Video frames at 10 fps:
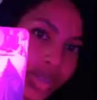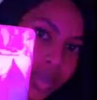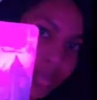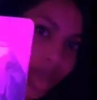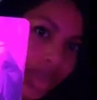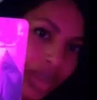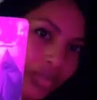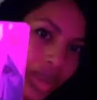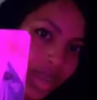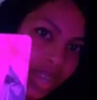in the back,
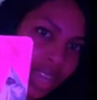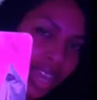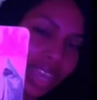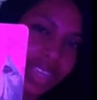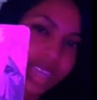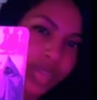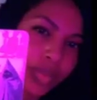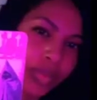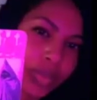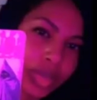right? I can't
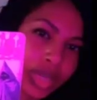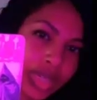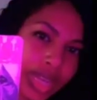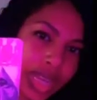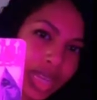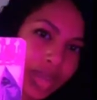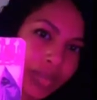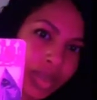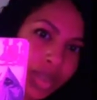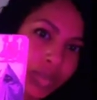remember her name,
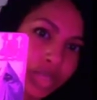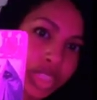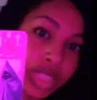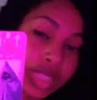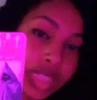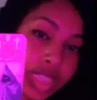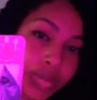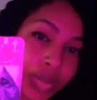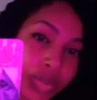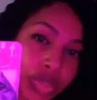but she's teaching
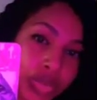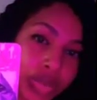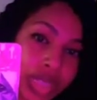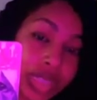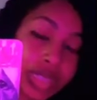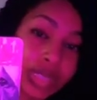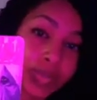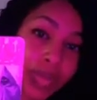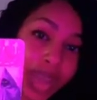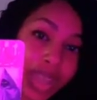people to read
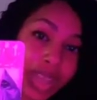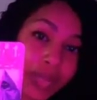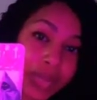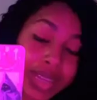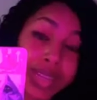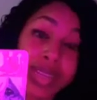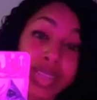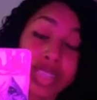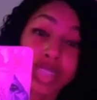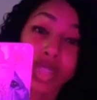despite it being
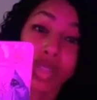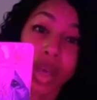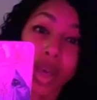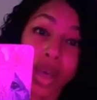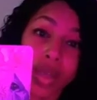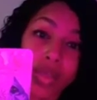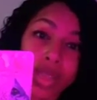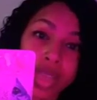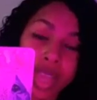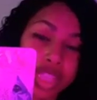against the law,
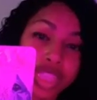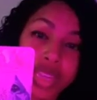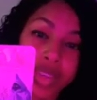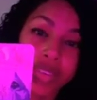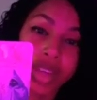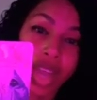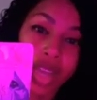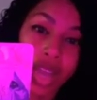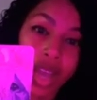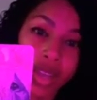and she never got
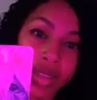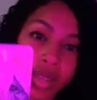caught.